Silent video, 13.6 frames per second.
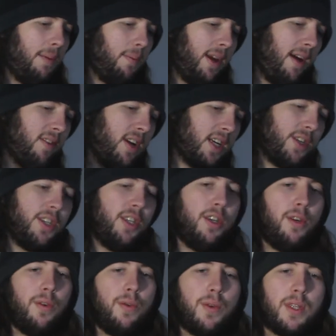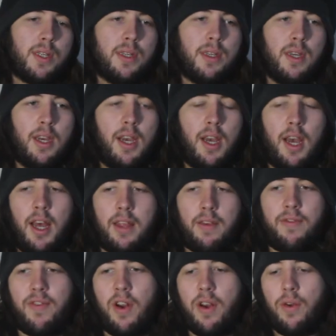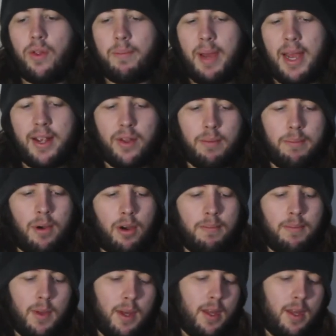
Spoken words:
We haven't actually used the front or the back or the bottom.